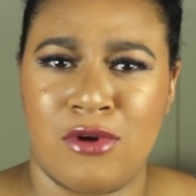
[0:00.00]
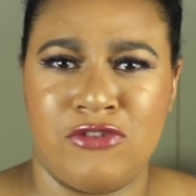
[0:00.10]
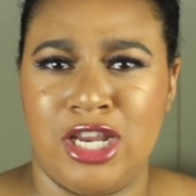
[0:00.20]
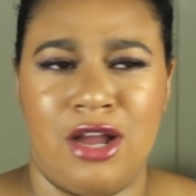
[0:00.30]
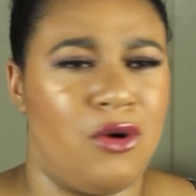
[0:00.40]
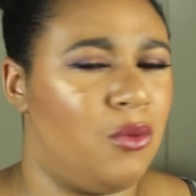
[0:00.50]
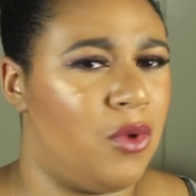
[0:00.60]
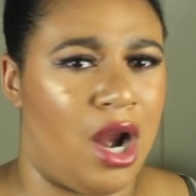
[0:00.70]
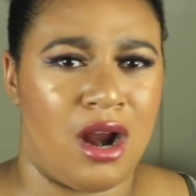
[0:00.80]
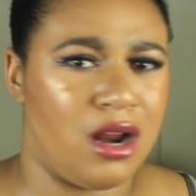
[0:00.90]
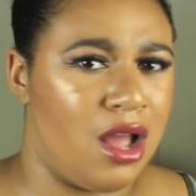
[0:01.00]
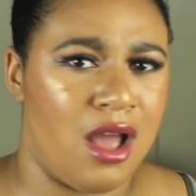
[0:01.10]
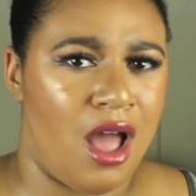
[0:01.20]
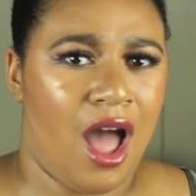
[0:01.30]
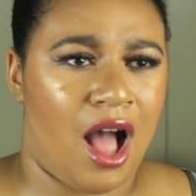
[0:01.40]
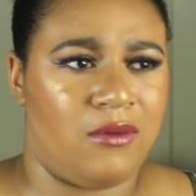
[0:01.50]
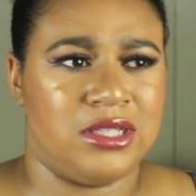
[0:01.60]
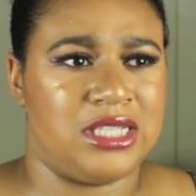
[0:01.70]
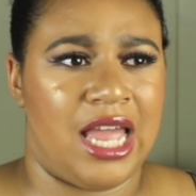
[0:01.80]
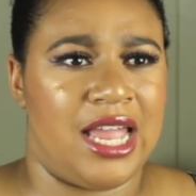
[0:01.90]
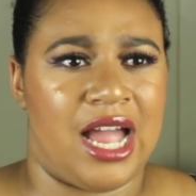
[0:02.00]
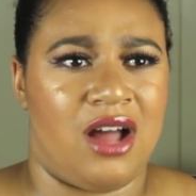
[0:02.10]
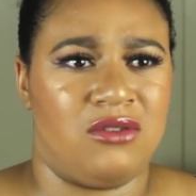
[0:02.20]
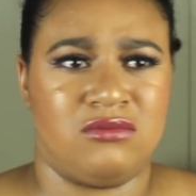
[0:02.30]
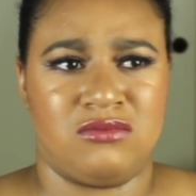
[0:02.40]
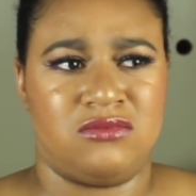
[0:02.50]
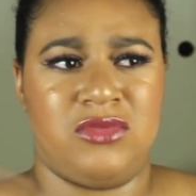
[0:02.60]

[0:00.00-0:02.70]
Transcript: one video where I was saying how,